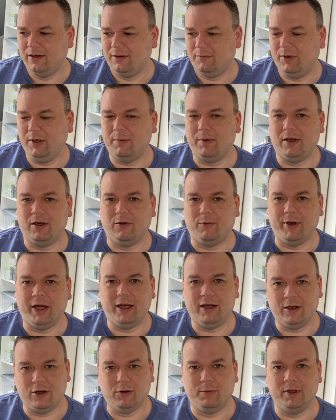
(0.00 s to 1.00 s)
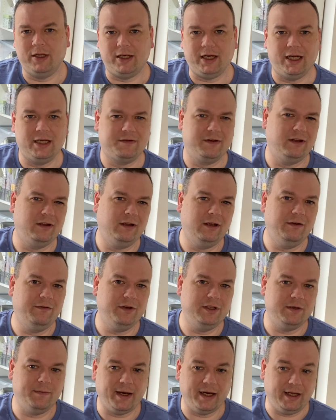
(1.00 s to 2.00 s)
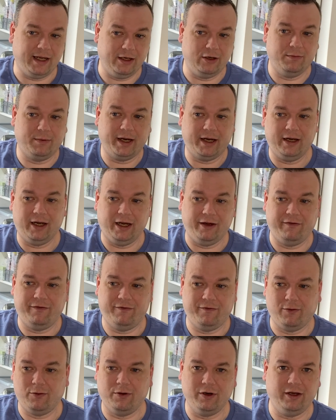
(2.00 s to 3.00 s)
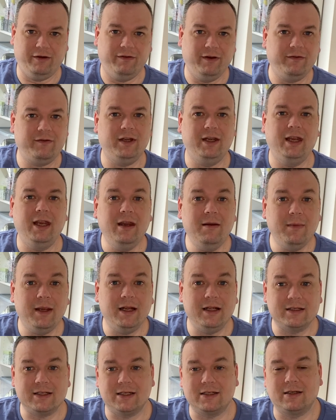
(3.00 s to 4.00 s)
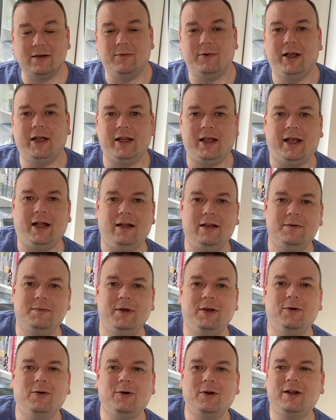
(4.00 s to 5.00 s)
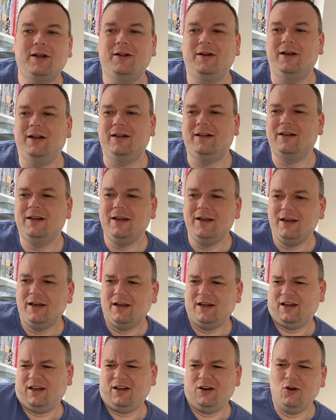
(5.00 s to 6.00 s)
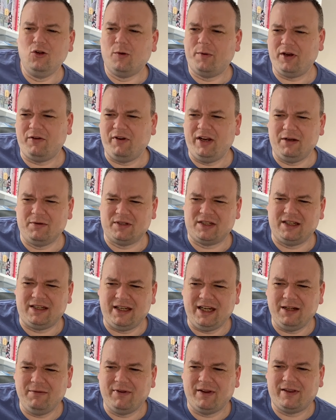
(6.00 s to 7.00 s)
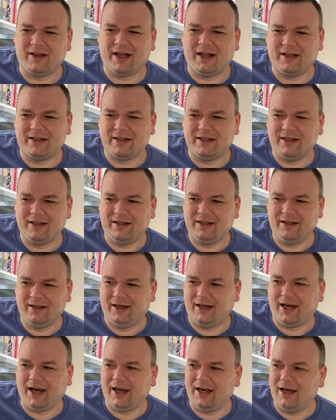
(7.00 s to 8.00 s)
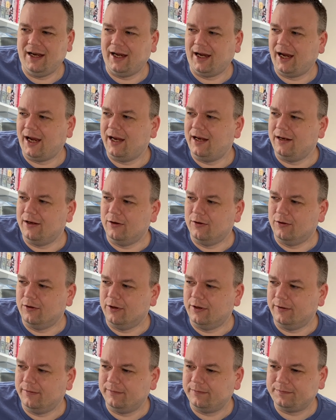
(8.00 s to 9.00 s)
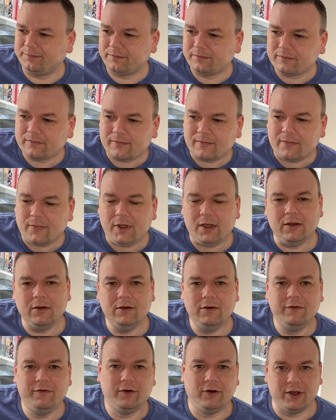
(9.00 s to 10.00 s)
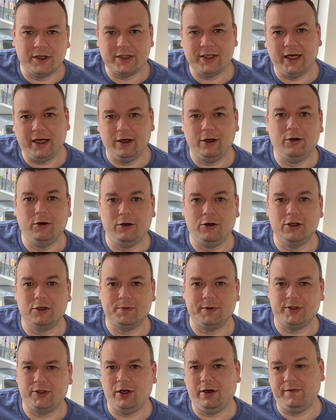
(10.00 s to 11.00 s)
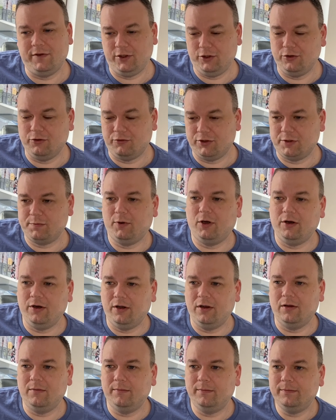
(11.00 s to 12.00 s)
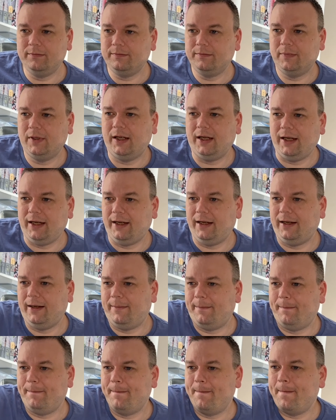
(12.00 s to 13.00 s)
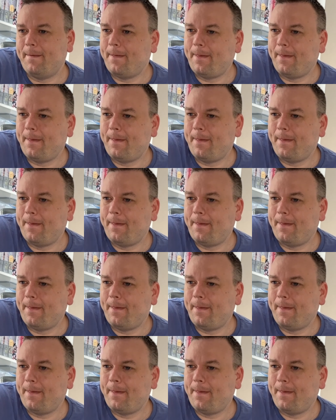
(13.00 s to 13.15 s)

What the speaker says: people are waiting a couple of days for the deliveries, you might end up getting like 40, 50 emails asking where the hell's my order, and nobody really wants to deal with that again and again, you know. And for the sake of good customer service, you should respond to them.